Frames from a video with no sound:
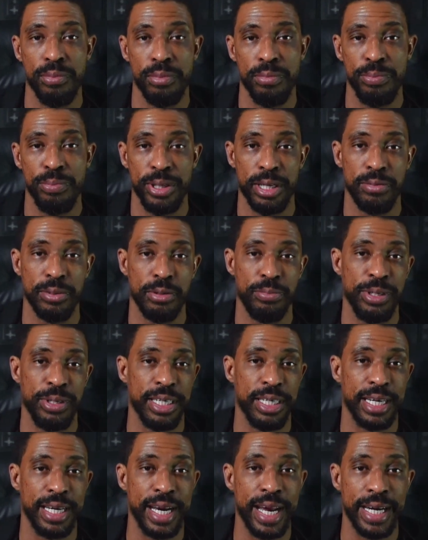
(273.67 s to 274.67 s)
be able to be
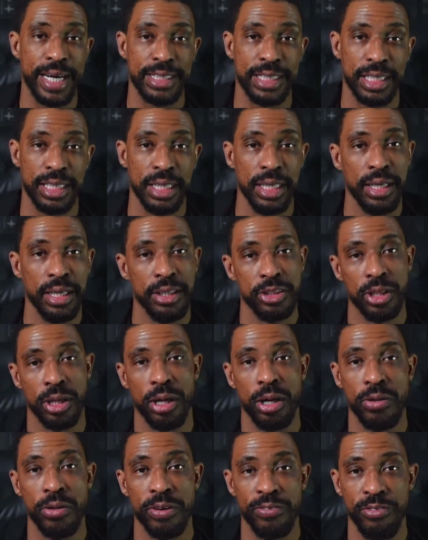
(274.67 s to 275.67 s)
connected to
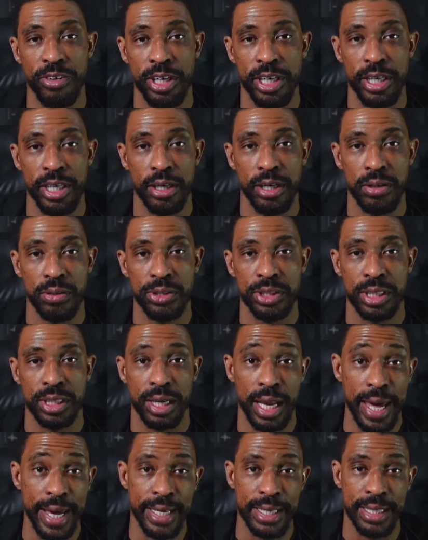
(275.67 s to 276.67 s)
other videos
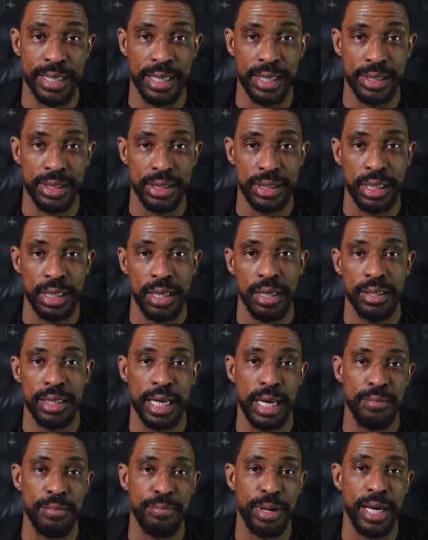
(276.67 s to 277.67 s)
like this
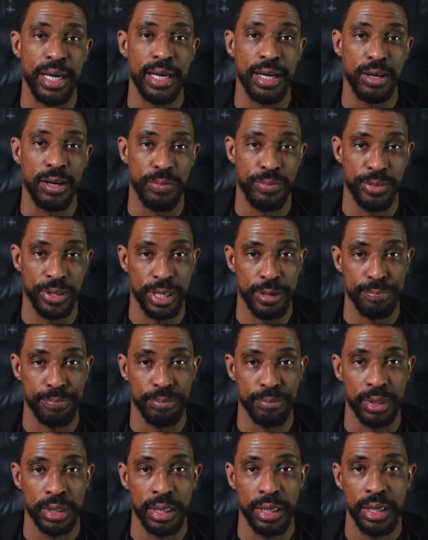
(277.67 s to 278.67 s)
that may help them
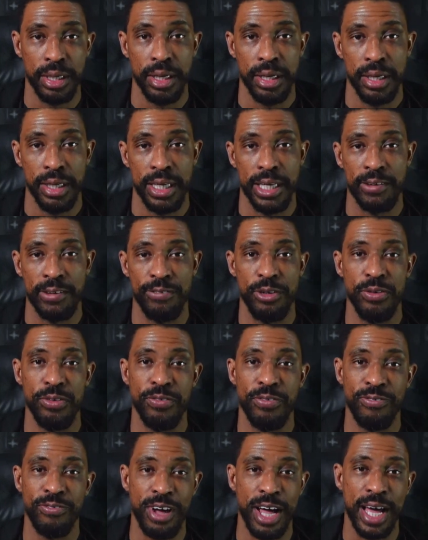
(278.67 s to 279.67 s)
if you
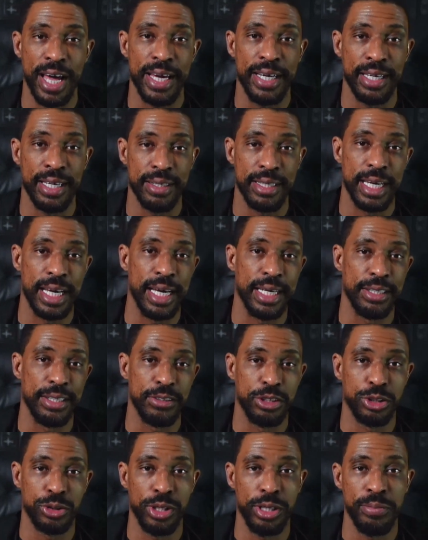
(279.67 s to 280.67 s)
find
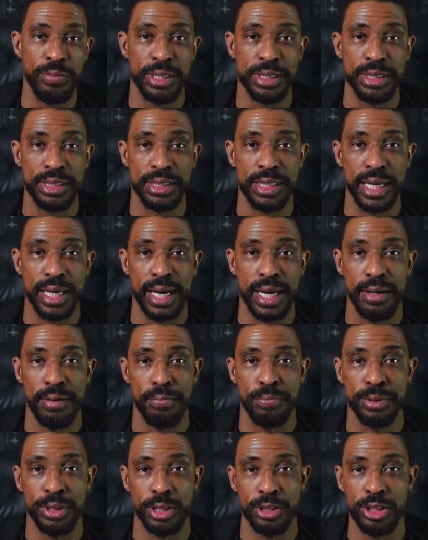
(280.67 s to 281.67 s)
that treatments
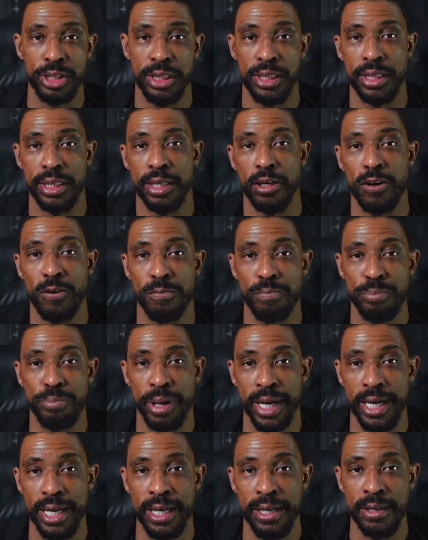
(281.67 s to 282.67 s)
that potentially can help
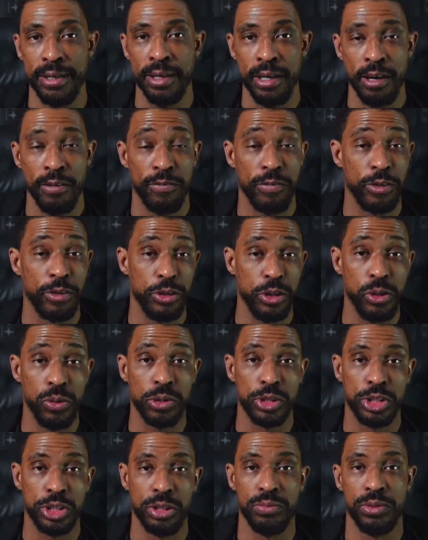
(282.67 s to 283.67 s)
pain for you
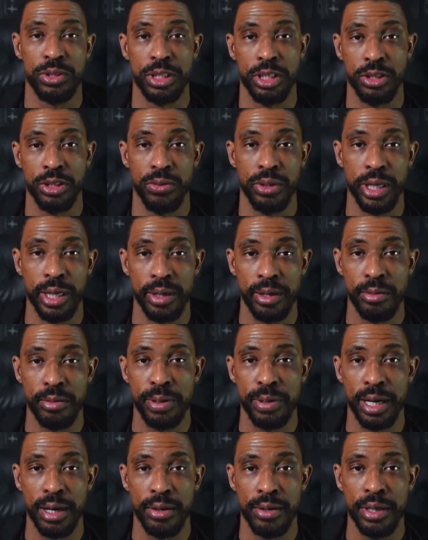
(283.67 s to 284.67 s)
or someone that you care
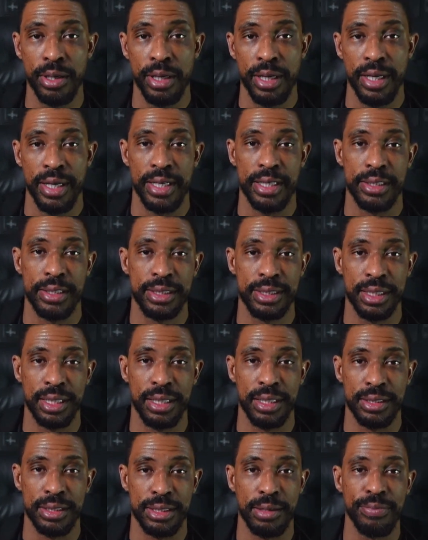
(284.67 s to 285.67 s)
about is
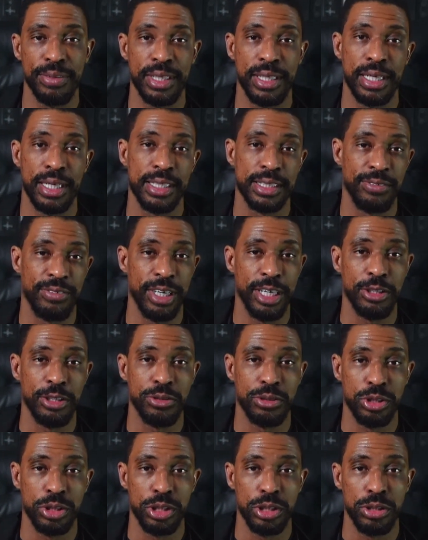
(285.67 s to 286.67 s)
something that is of
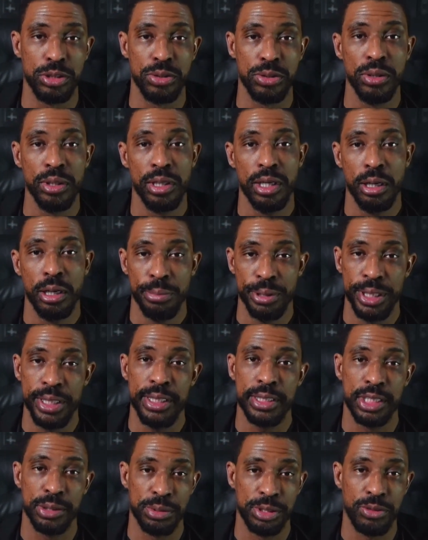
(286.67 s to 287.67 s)
interest to you,
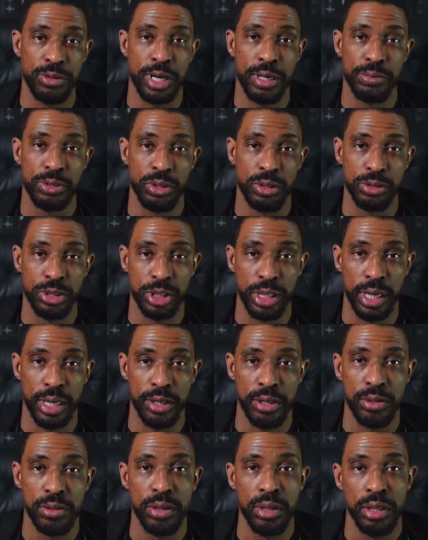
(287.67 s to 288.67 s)
please subscribe to our
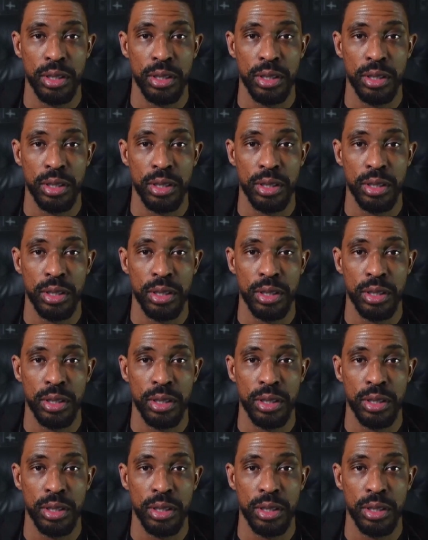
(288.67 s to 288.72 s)
channel.